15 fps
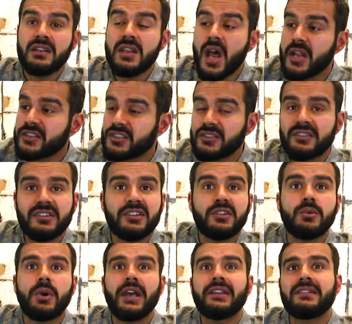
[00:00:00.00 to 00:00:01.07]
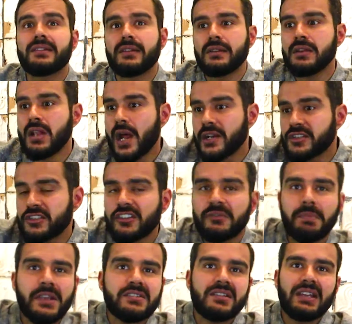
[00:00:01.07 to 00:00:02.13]
not just the US, not just
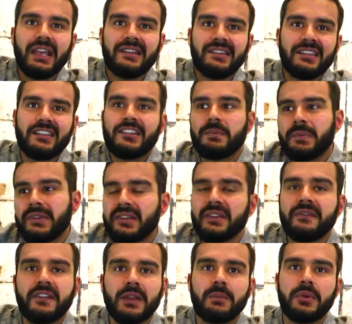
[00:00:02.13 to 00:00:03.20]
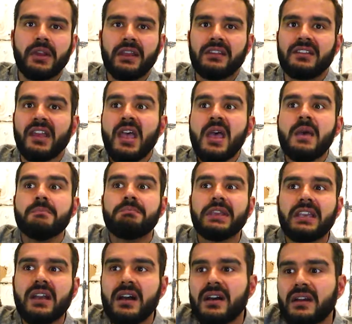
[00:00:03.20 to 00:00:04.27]
specializing in specific brands,
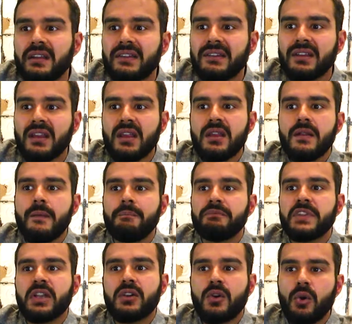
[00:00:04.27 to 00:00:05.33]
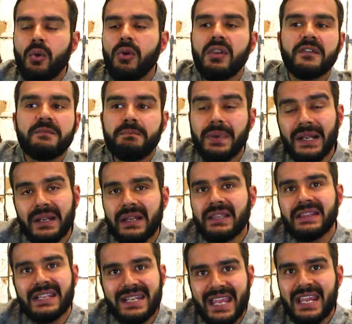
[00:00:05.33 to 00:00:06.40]
because the goal of
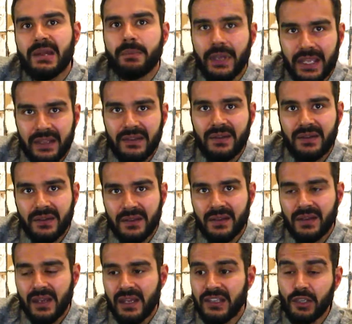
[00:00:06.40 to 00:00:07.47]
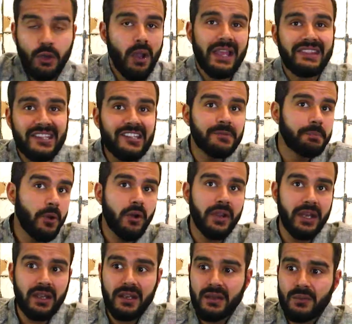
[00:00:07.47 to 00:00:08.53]
building the database, so at this
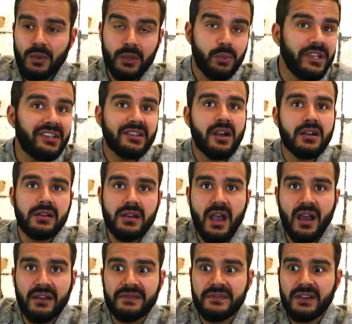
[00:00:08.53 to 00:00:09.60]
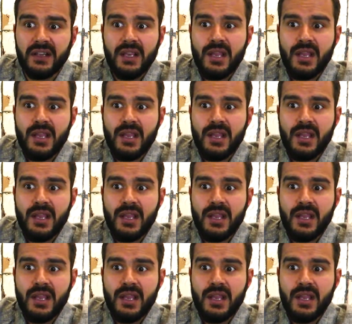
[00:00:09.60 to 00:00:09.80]
point, when we started off,